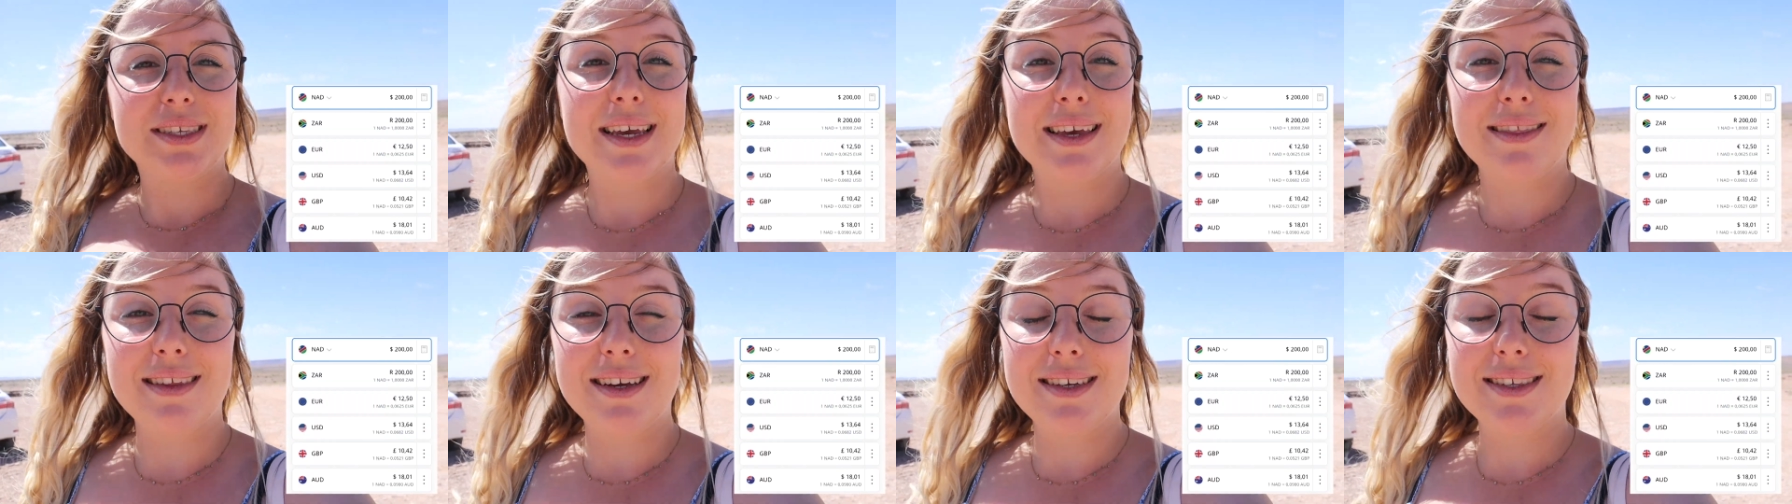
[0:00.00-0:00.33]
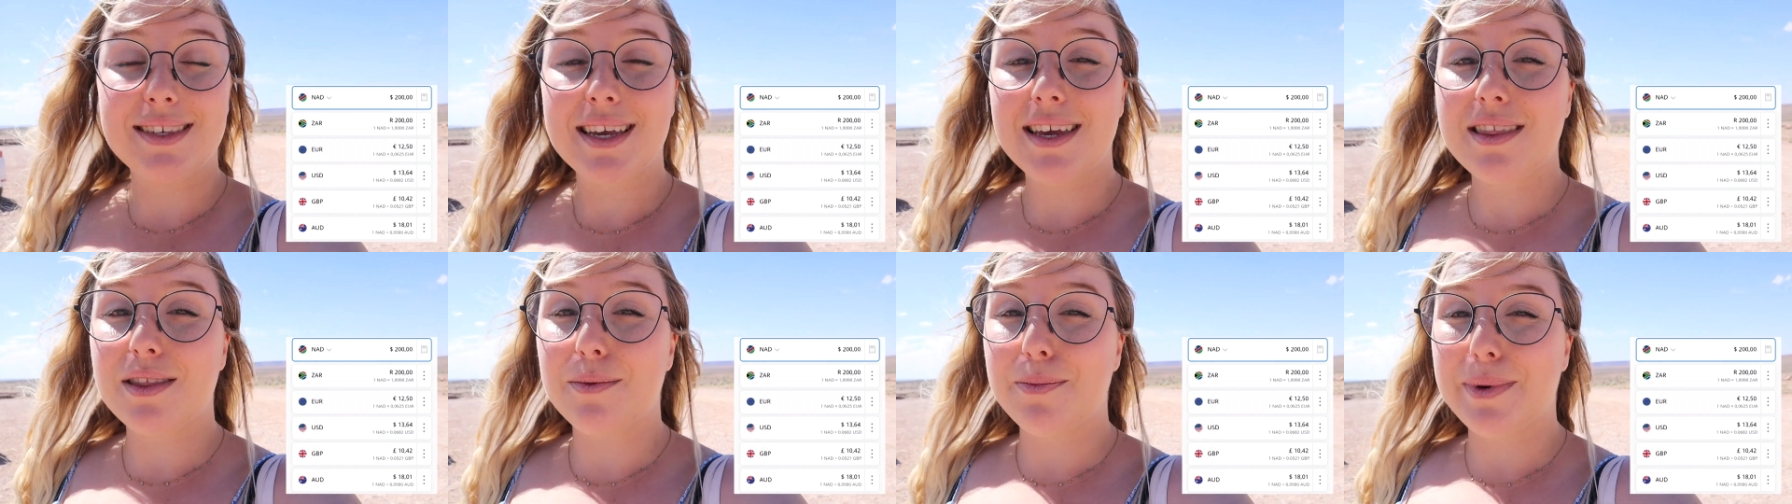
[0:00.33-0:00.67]
and they
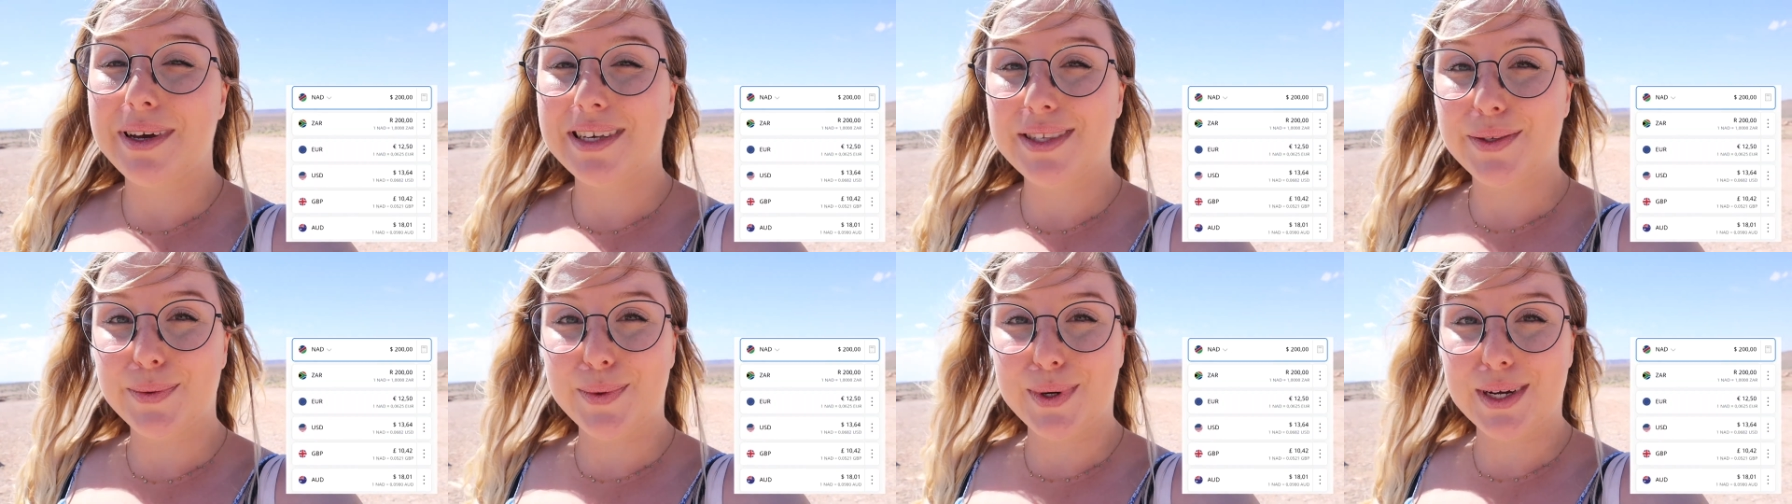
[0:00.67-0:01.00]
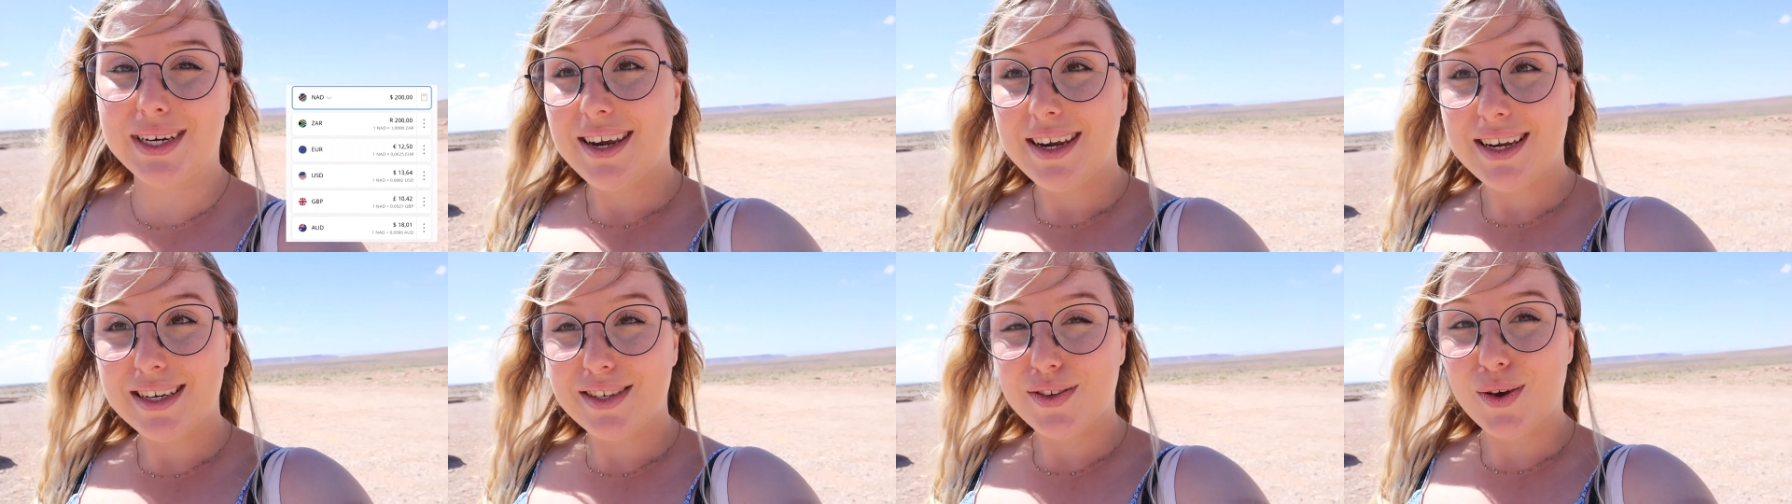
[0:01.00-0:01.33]
say the best one
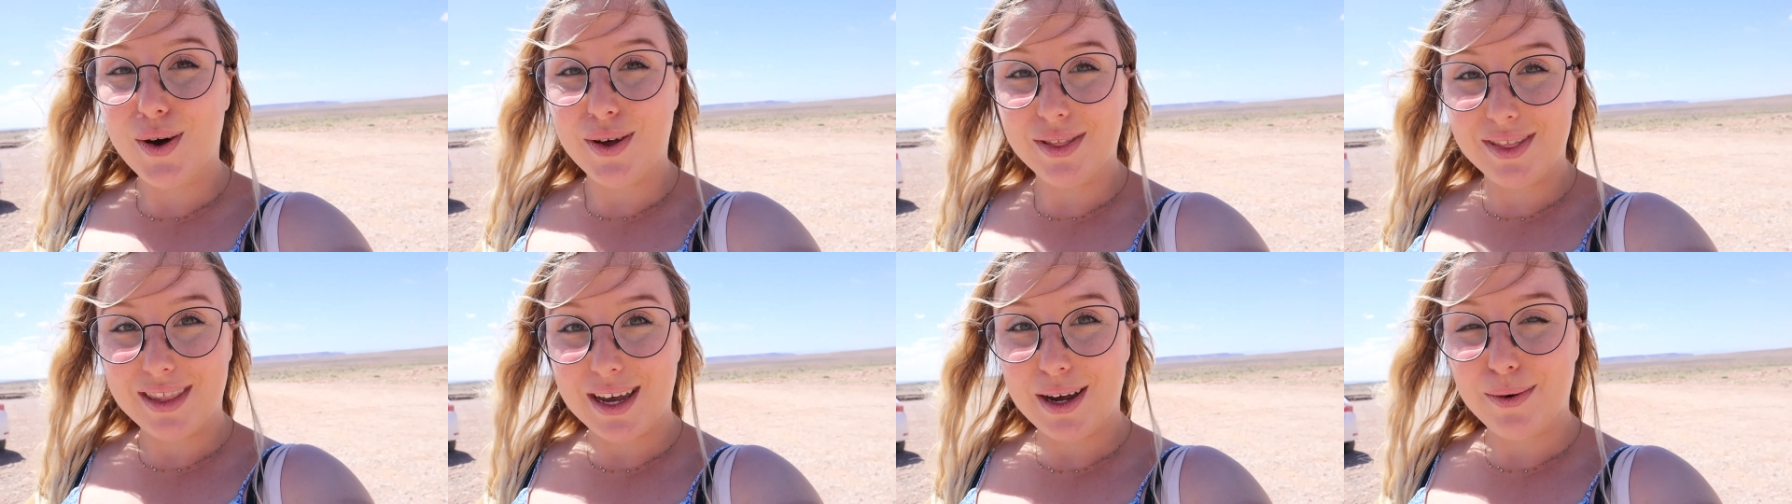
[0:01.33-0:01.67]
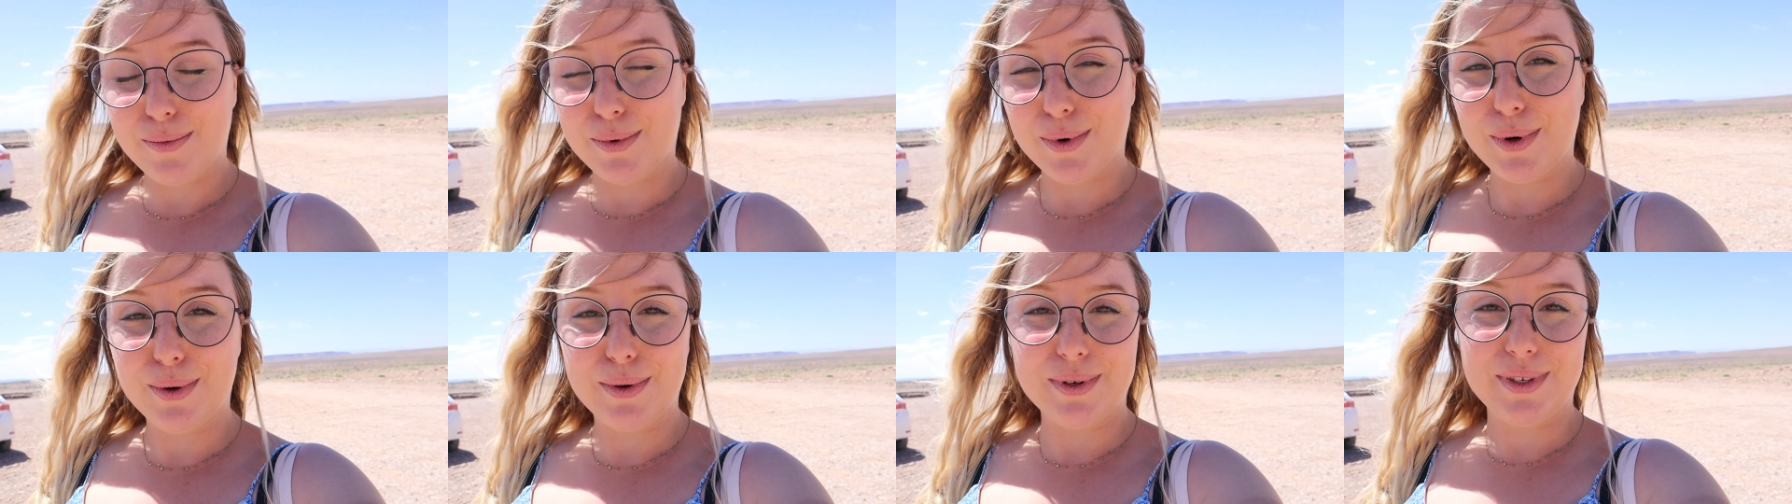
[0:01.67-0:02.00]
is on that
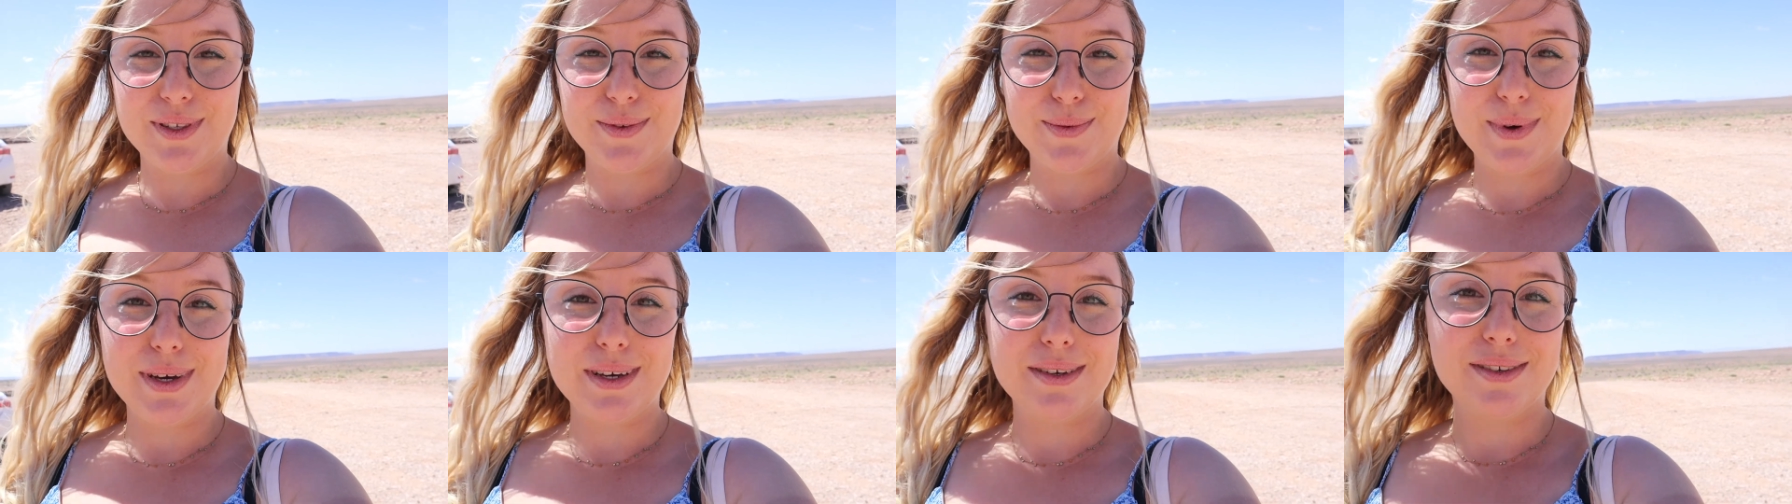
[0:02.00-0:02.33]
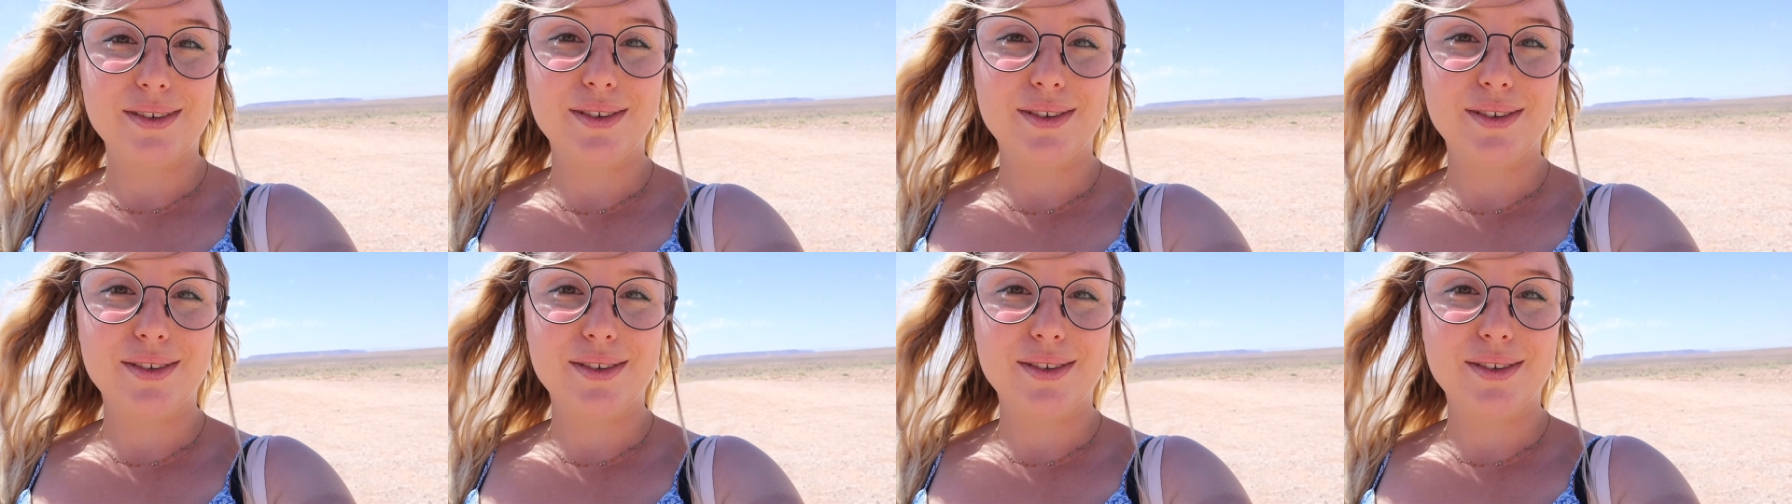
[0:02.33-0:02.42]
road as well.